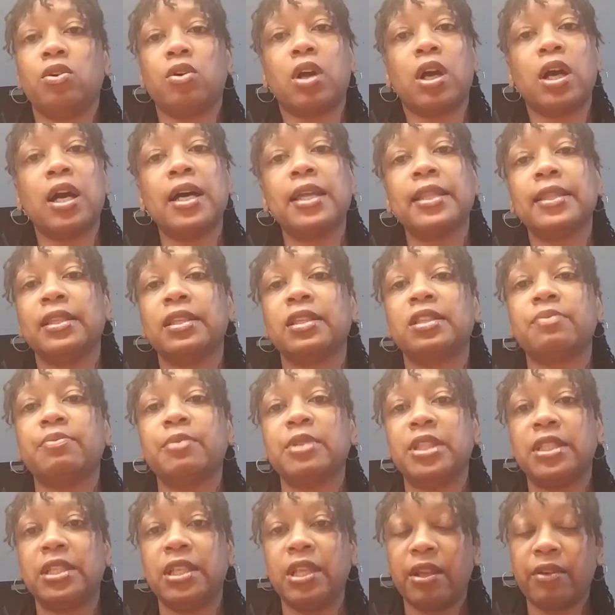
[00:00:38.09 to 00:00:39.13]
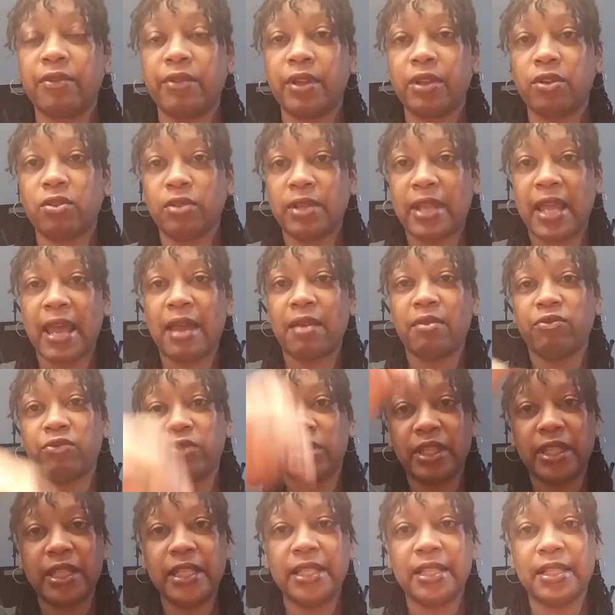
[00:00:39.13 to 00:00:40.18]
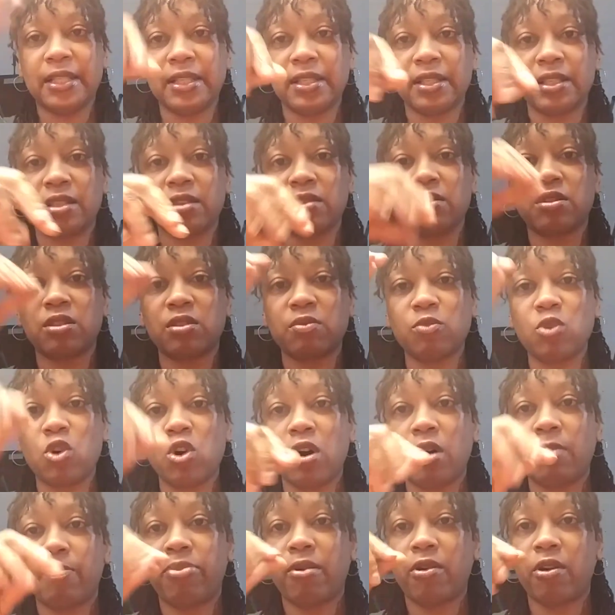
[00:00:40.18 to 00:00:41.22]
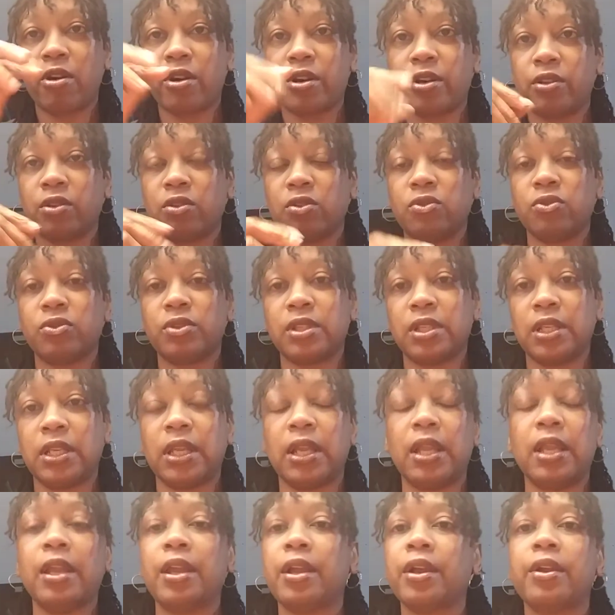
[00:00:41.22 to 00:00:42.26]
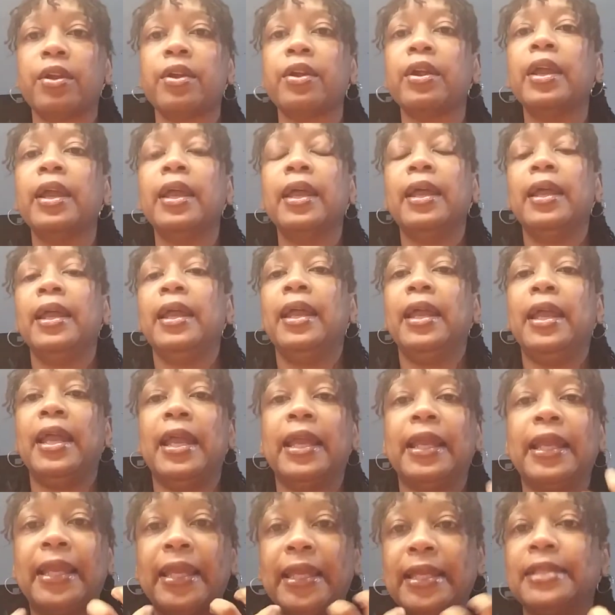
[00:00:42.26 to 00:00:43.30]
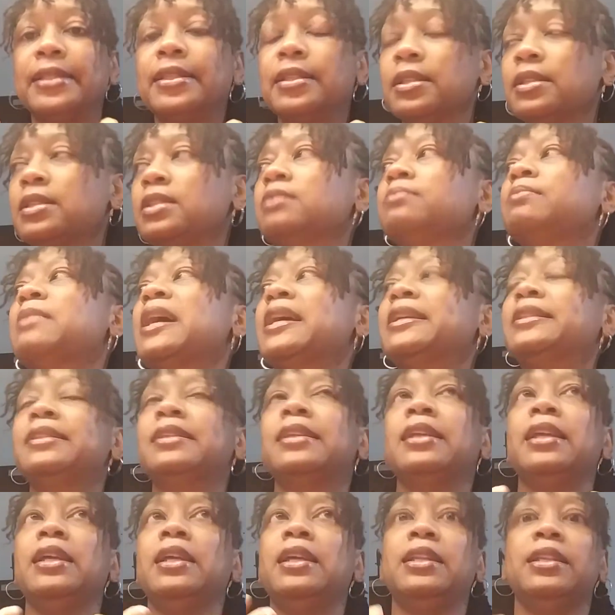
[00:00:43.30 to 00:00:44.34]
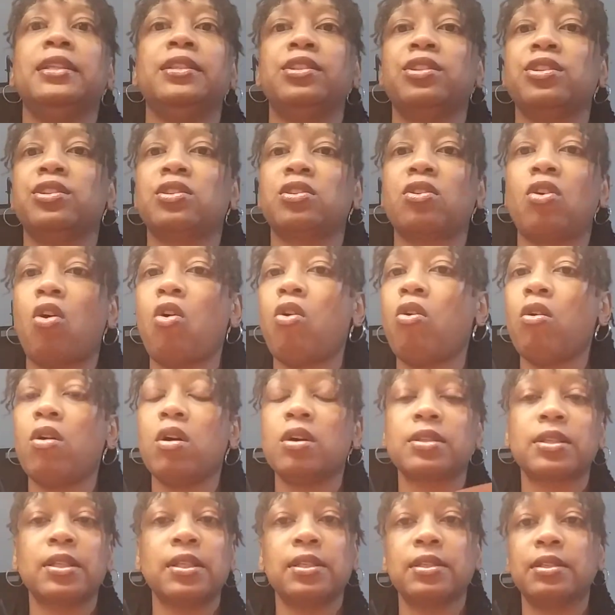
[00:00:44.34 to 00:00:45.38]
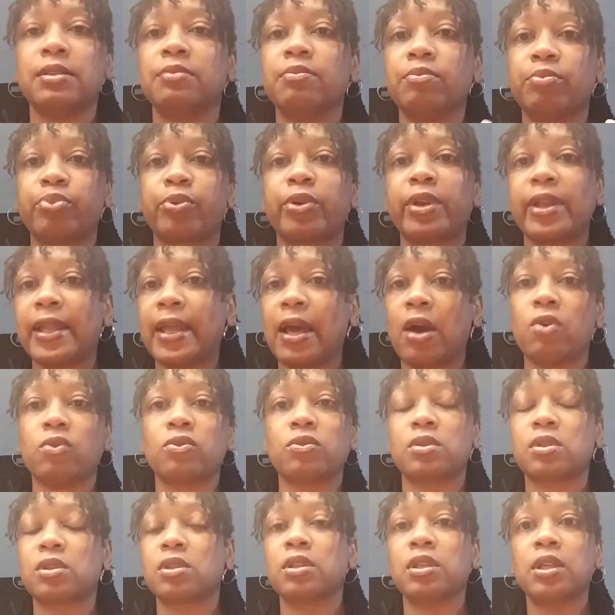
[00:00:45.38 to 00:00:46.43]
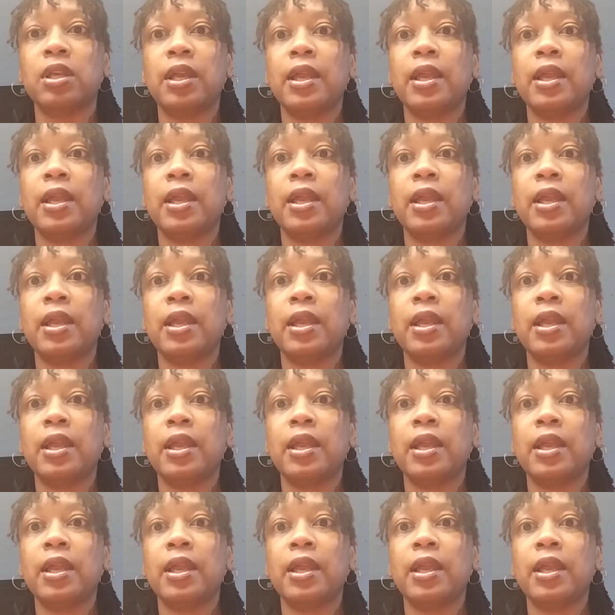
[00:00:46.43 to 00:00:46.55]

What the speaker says: cut this material that releases small particles in the air and gets into my skin and just causes breakouts